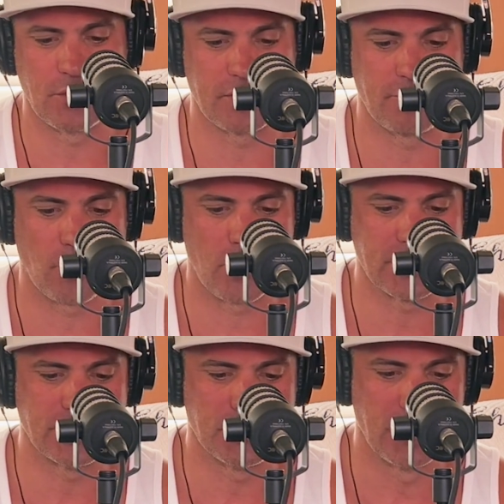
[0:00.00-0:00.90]
looking
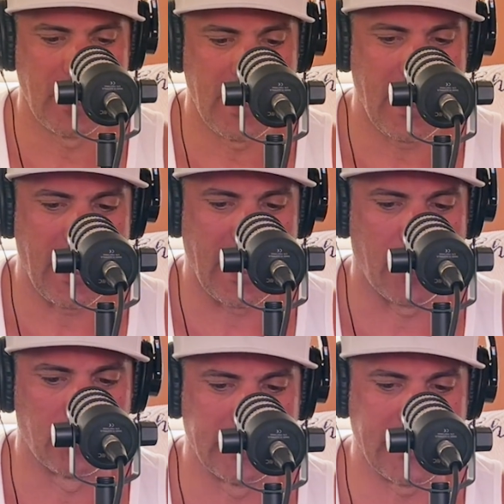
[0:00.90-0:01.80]
forward to
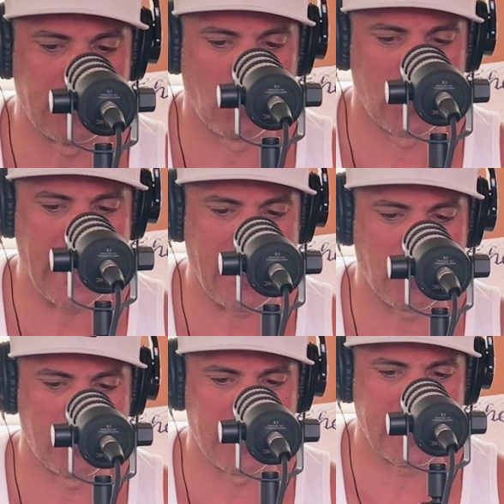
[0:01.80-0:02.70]
really getting the word
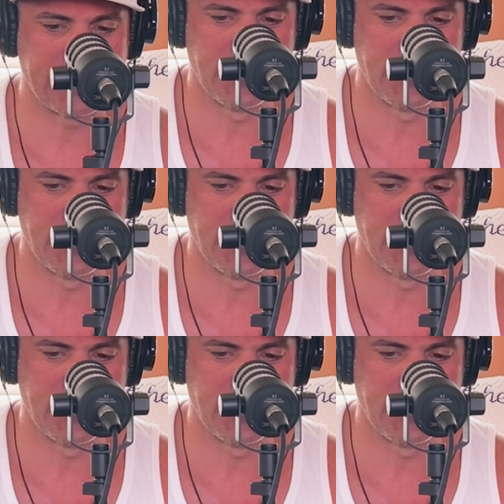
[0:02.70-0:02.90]
out over the next